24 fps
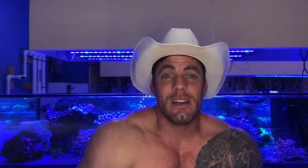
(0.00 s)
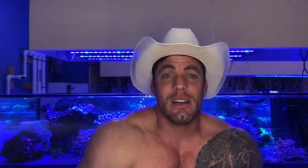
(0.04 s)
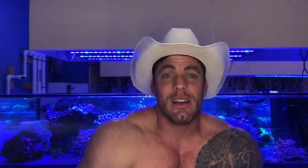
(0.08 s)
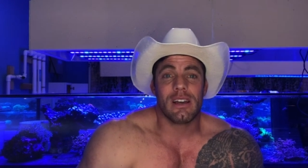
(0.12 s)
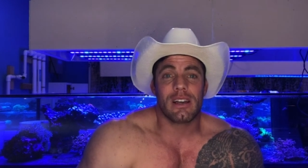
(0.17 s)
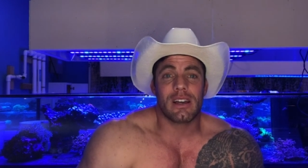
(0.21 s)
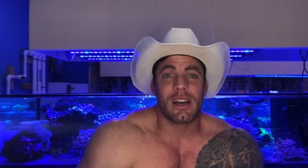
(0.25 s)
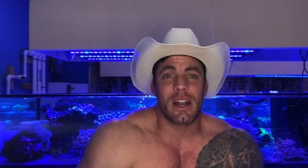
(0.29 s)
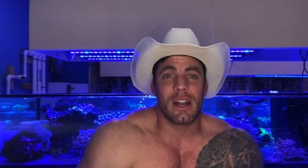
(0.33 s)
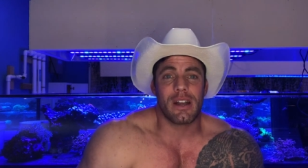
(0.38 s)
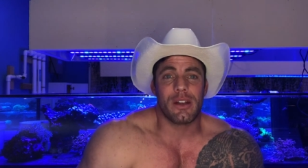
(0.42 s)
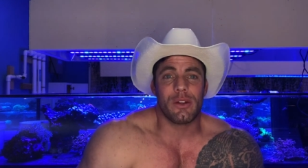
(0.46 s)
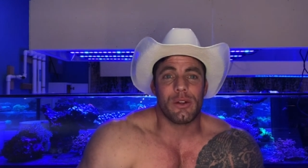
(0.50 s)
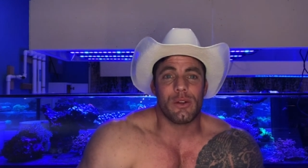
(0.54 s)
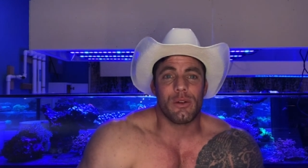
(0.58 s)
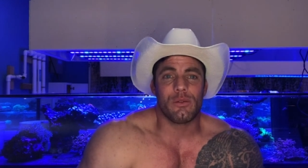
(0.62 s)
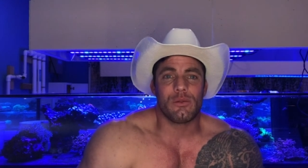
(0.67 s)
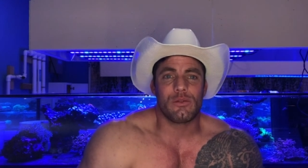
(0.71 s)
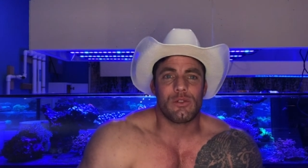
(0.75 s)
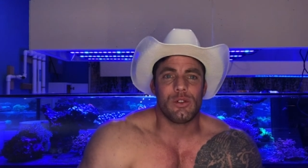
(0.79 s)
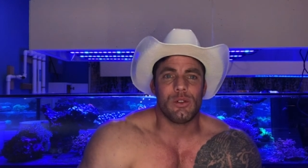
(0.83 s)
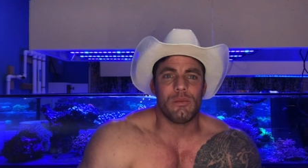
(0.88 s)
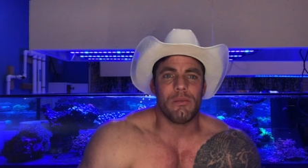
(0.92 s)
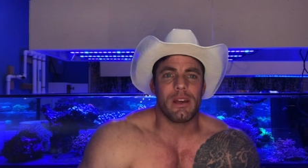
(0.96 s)
kind of do
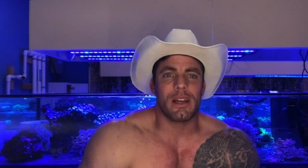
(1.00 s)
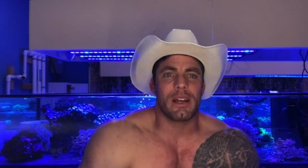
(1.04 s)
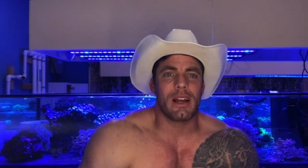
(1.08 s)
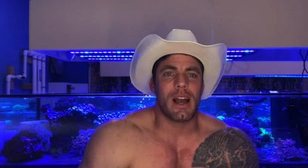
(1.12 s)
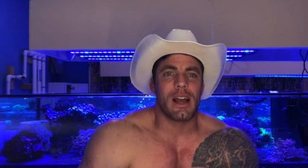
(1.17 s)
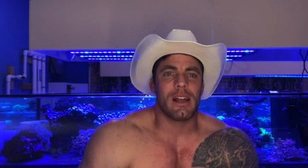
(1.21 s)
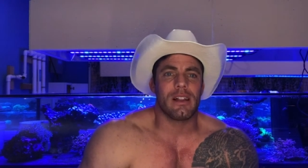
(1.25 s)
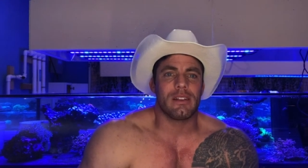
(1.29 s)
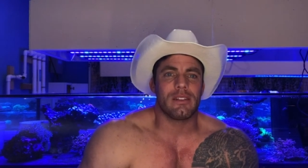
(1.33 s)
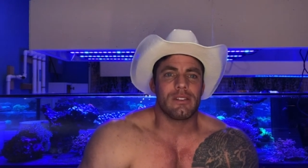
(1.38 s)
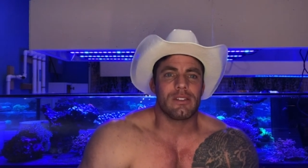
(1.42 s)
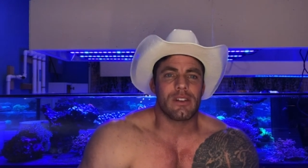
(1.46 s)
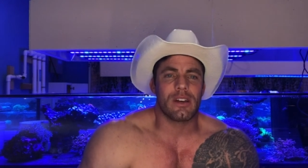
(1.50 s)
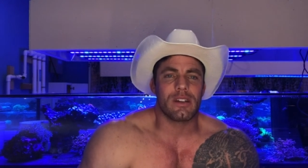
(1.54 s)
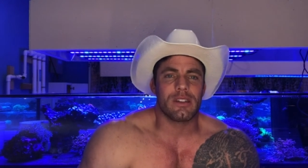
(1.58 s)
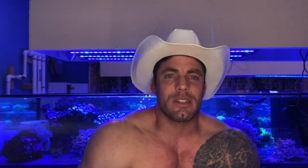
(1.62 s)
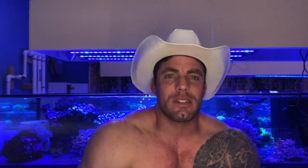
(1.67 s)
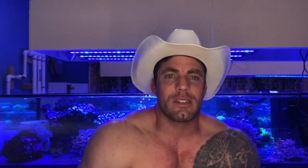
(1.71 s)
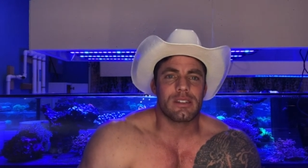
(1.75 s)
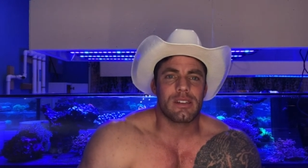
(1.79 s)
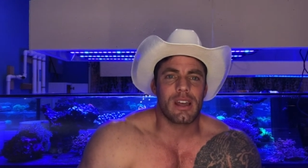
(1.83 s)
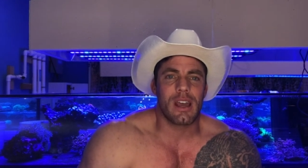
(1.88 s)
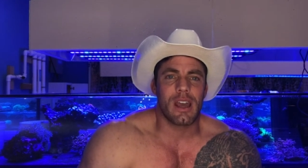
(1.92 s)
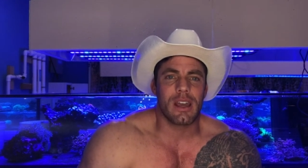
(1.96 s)
two big islands on
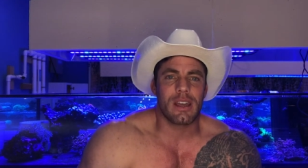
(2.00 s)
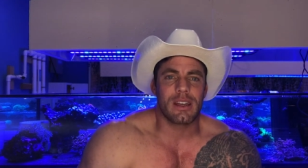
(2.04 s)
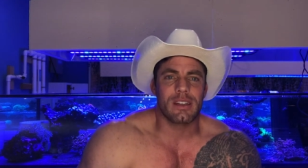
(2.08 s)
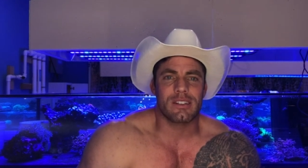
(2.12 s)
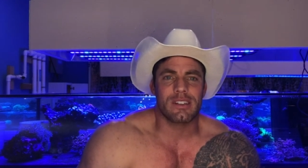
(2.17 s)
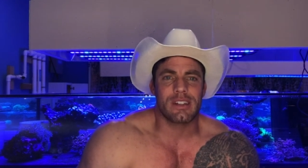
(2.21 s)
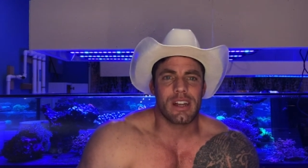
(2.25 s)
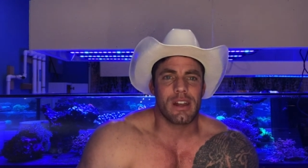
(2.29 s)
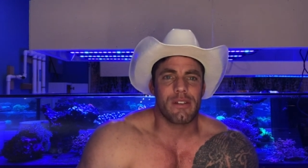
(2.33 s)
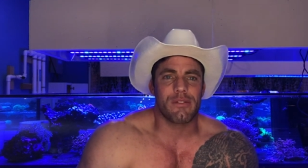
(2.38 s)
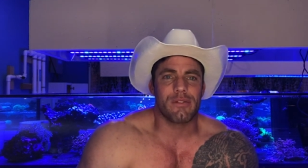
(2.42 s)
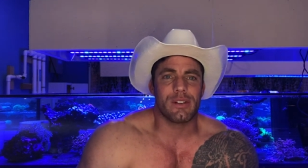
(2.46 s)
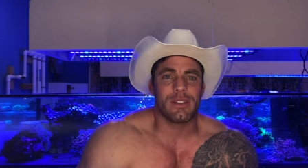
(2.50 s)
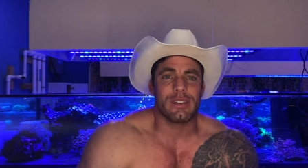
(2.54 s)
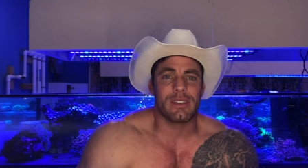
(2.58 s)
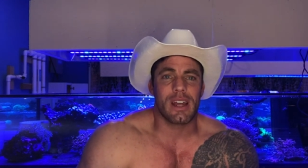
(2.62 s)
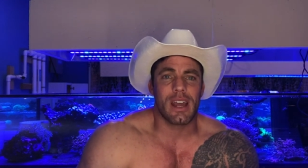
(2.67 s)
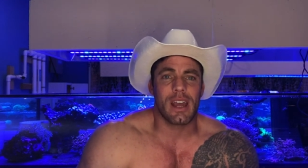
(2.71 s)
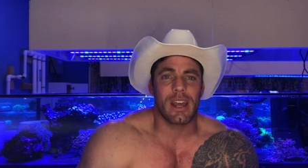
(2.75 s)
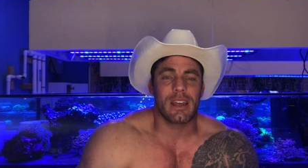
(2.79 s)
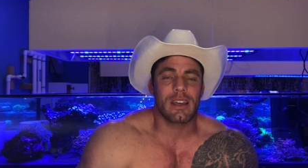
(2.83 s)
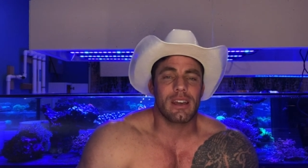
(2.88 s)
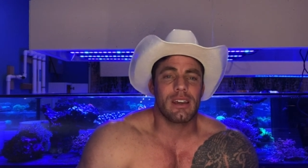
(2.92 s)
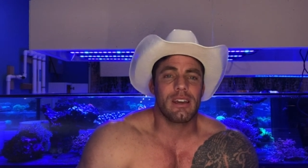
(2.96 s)
this tank. It's an eight foot
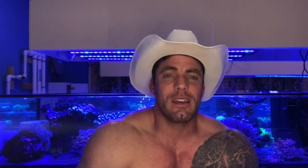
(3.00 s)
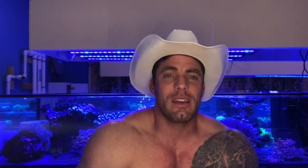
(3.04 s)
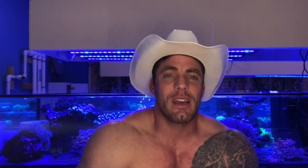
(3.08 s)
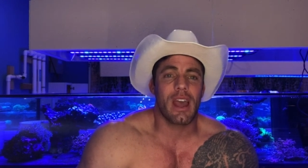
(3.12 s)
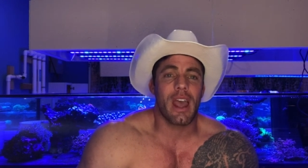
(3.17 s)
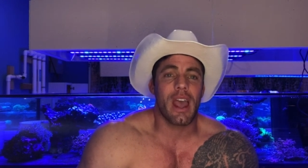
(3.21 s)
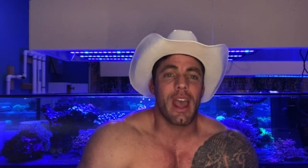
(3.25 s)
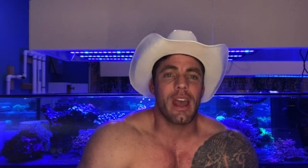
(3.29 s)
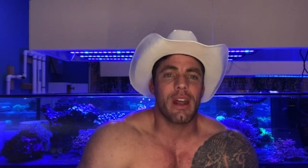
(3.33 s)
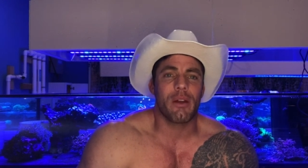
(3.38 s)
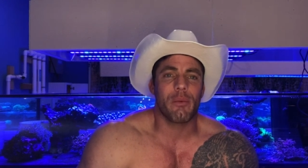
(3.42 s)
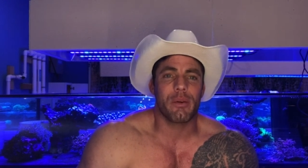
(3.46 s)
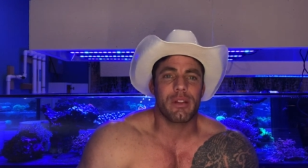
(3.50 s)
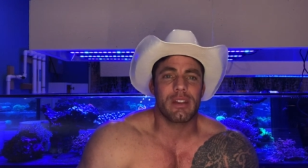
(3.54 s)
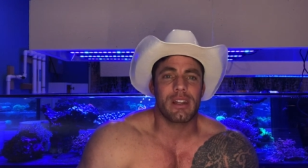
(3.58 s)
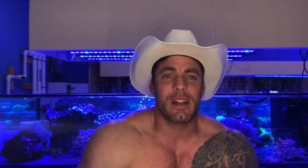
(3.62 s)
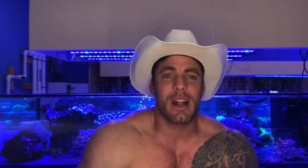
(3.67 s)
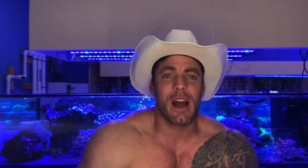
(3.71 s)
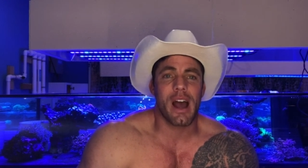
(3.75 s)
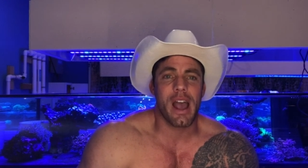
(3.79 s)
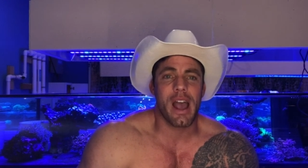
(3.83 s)
tank. And with it high